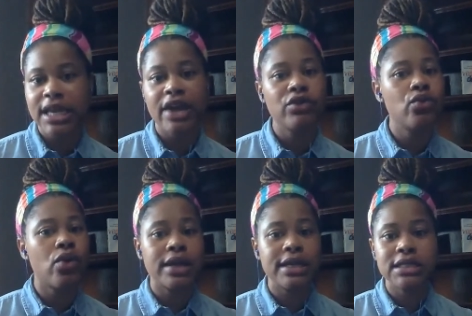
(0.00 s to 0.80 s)

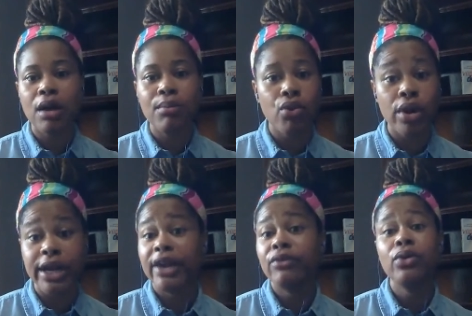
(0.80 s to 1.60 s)
Everyone is on board.
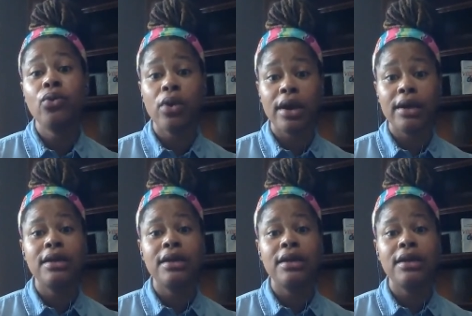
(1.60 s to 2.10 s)
Everyone